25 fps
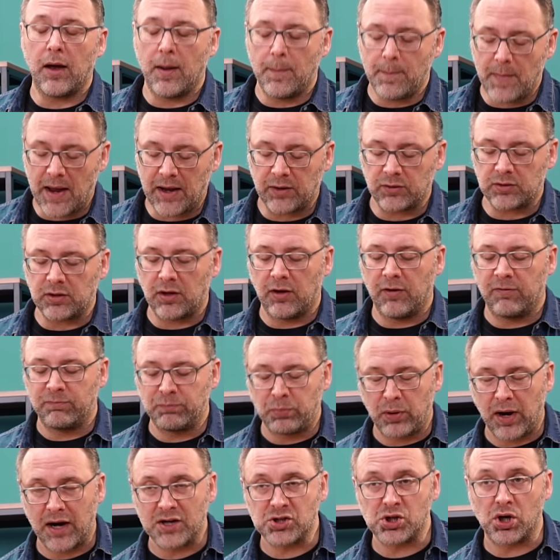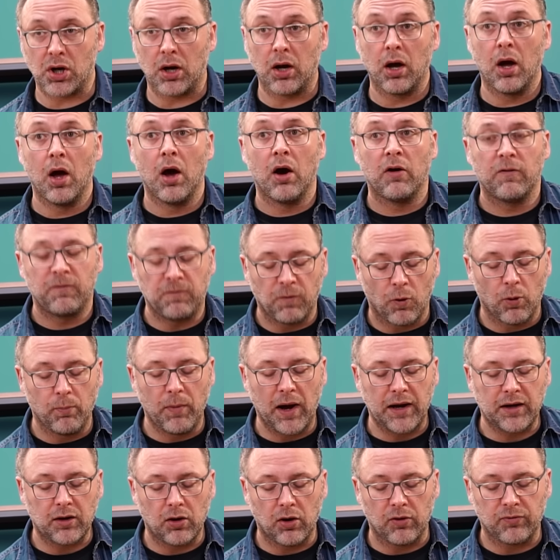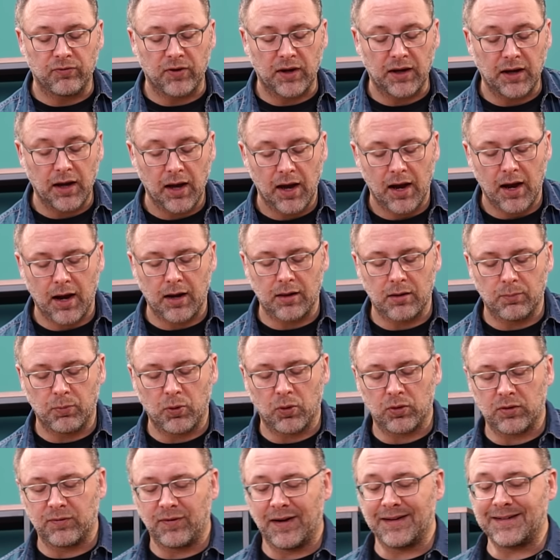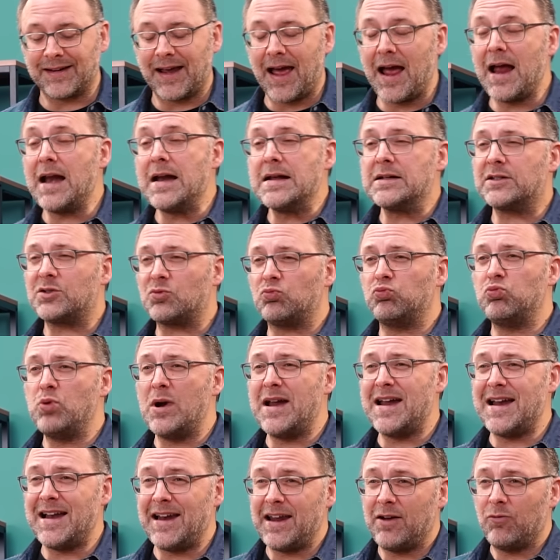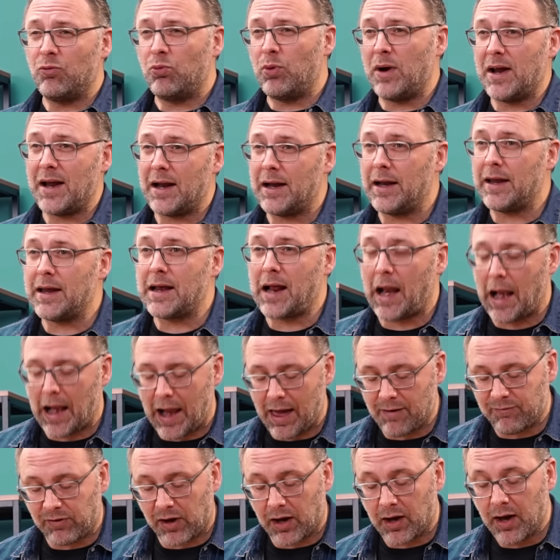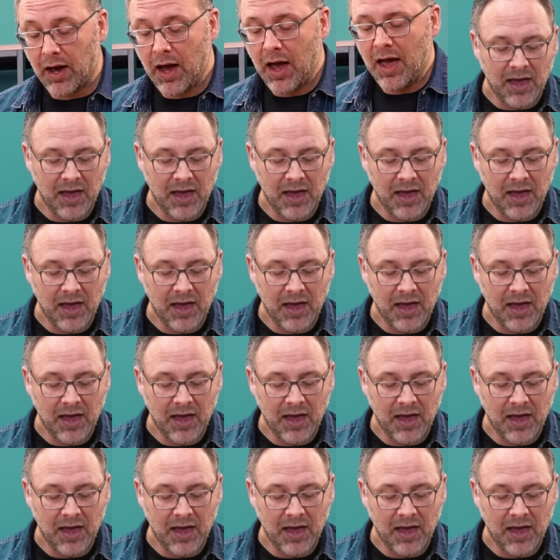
amount of pressure for my coffee in the portafilter. And it's really, really clever.